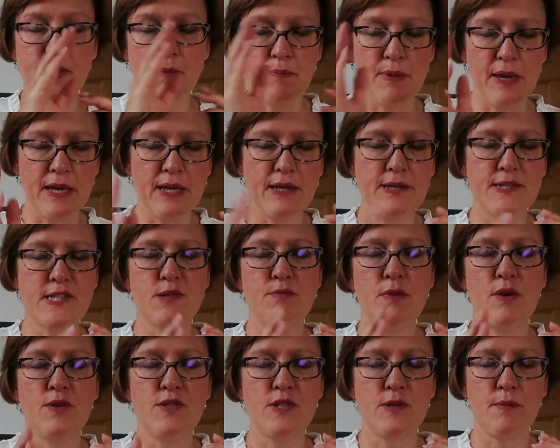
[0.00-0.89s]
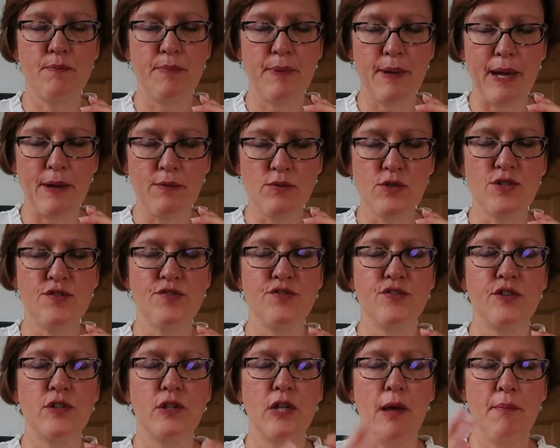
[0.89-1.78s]
biggest, most
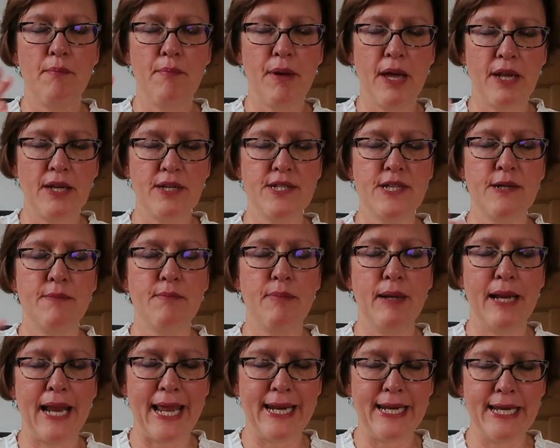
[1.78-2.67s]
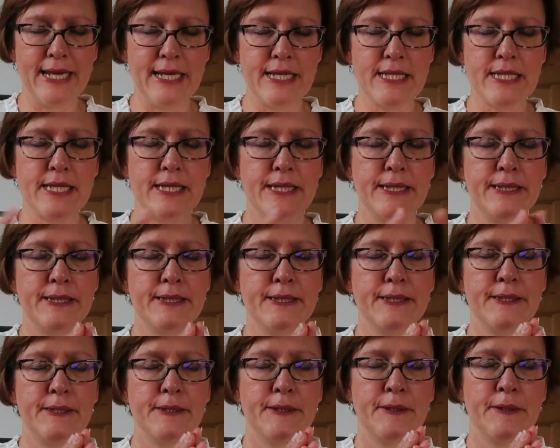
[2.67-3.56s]
bountiful, abundant planet.
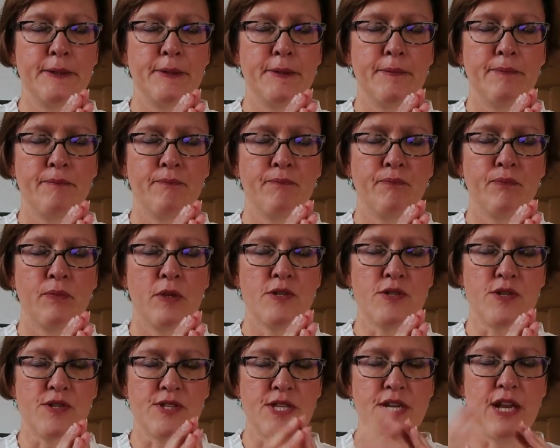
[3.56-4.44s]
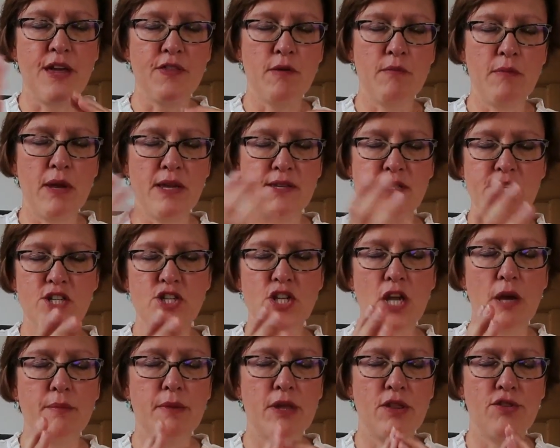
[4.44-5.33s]
So there's another
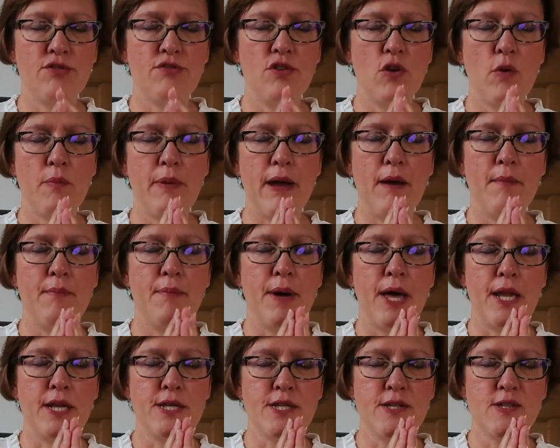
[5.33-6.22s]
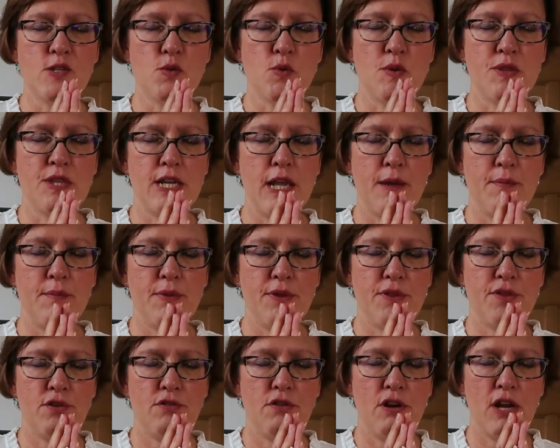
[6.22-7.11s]
message coming through about abundance with the number
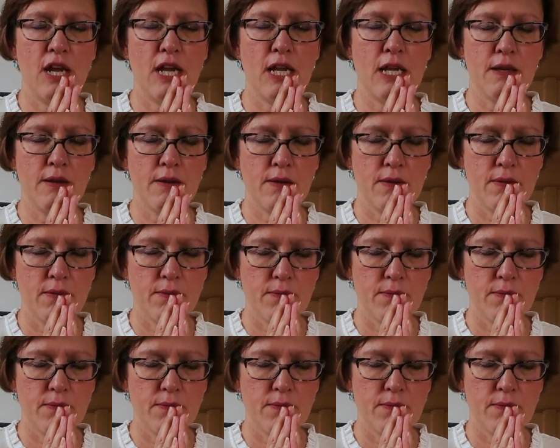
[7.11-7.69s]
three.